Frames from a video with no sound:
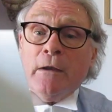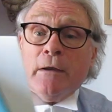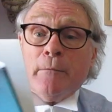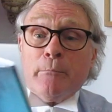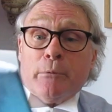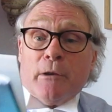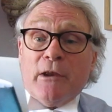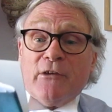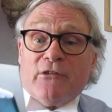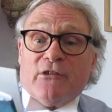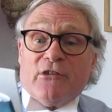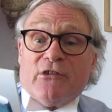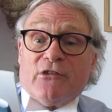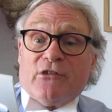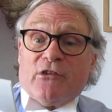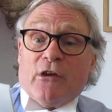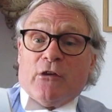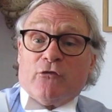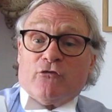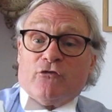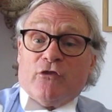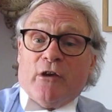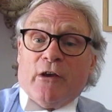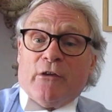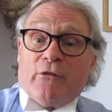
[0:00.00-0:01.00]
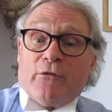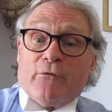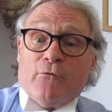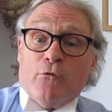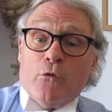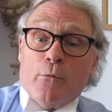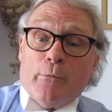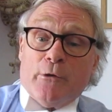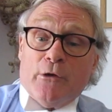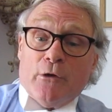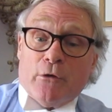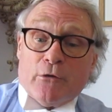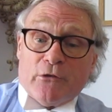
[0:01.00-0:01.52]
places such as
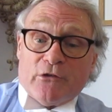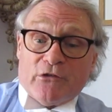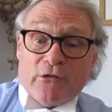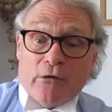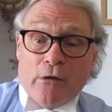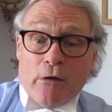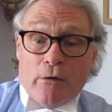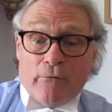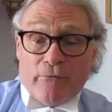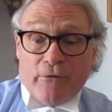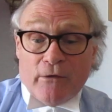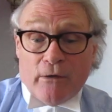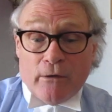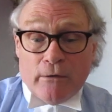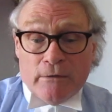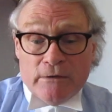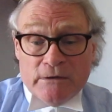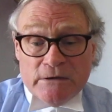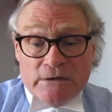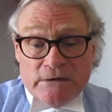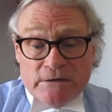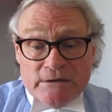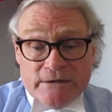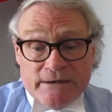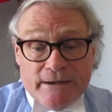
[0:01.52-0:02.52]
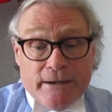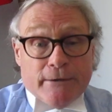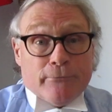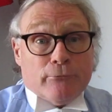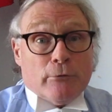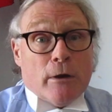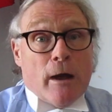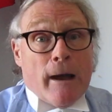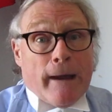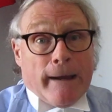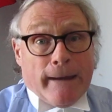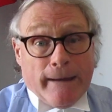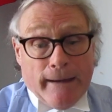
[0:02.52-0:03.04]
former Yugoslavia,
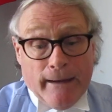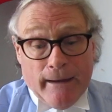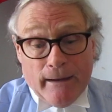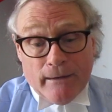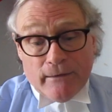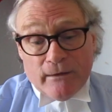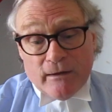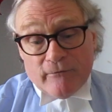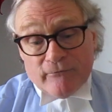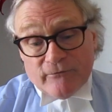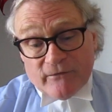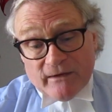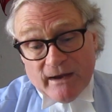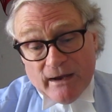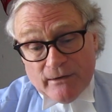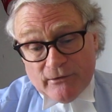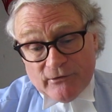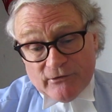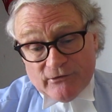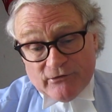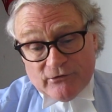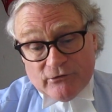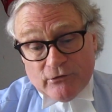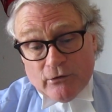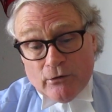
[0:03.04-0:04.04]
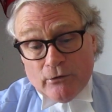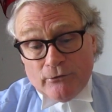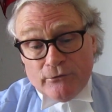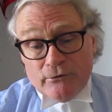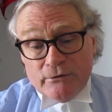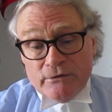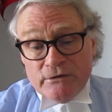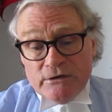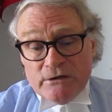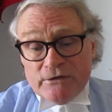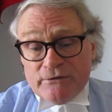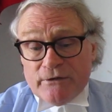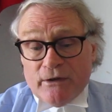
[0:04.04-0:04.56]
Iraq and Afghanistan.
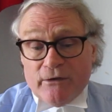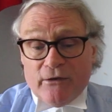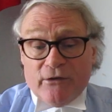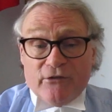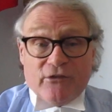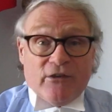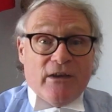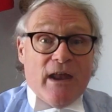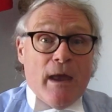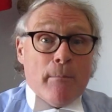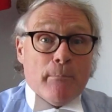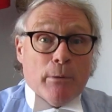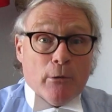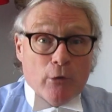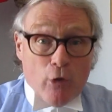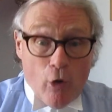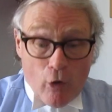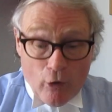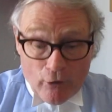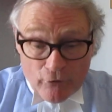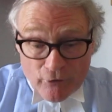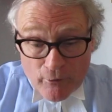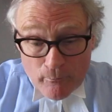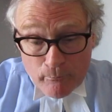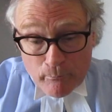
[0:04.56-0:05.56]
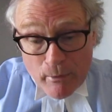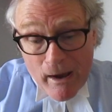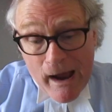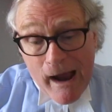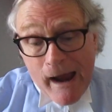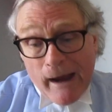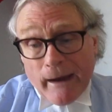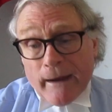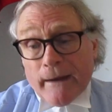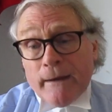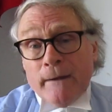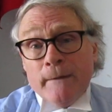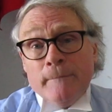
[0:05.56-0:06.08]
Then there's an epilogue at the
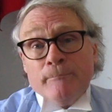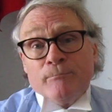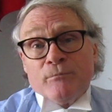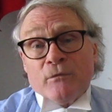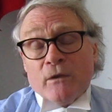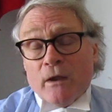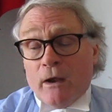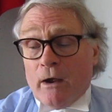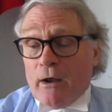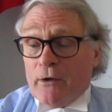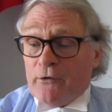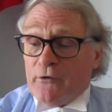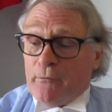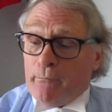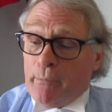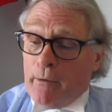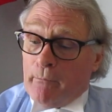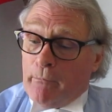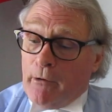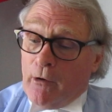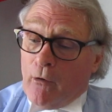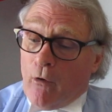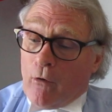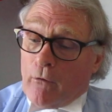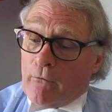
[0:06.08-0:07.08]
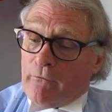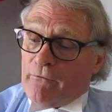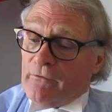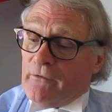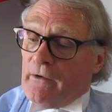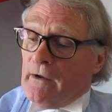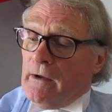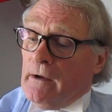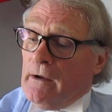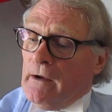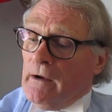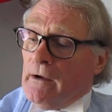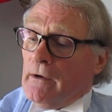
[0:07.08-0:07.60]
back, and a
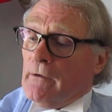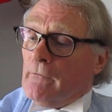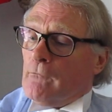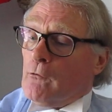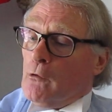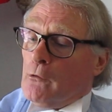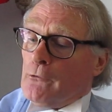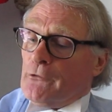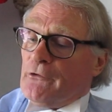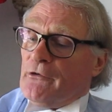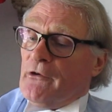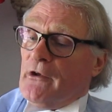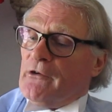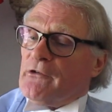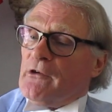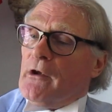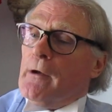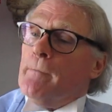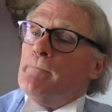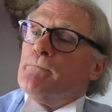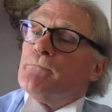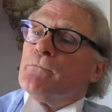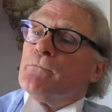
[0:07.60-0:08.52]
bibliography. Of course, there's a